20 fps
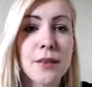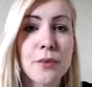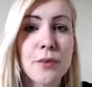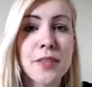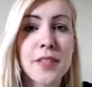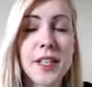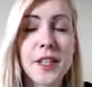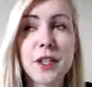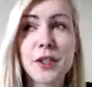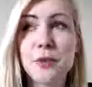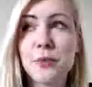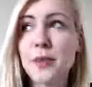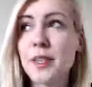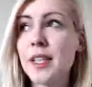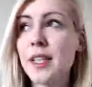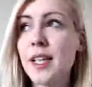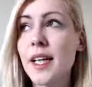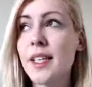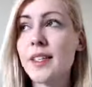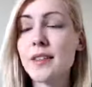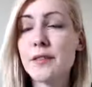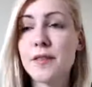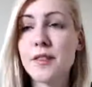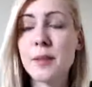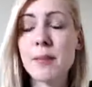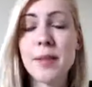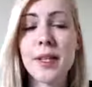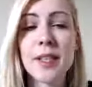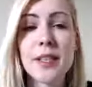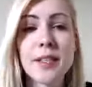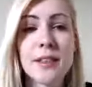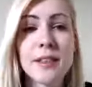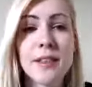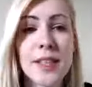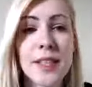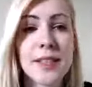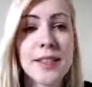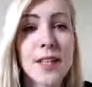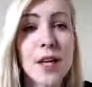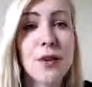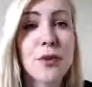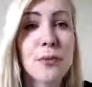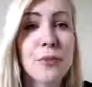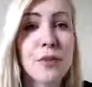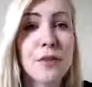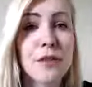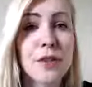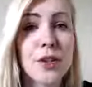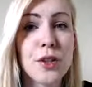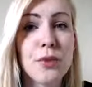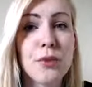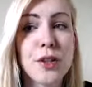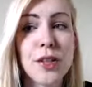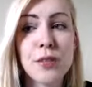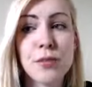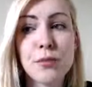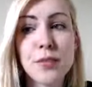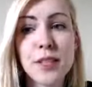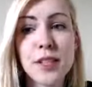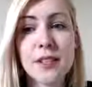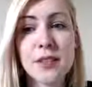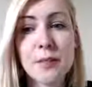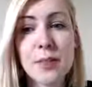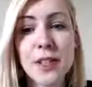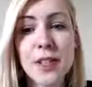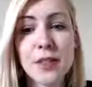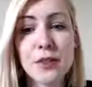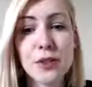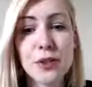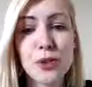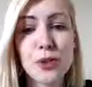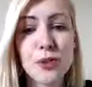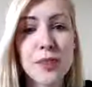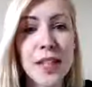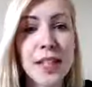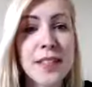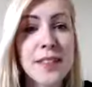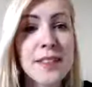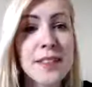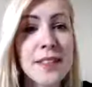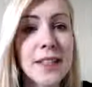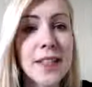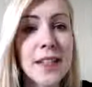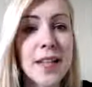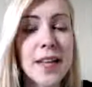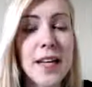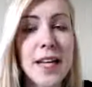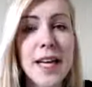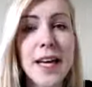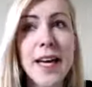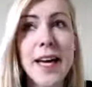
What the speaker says: it was actually really nice if somebody has sat down with you and really explained it to you nicely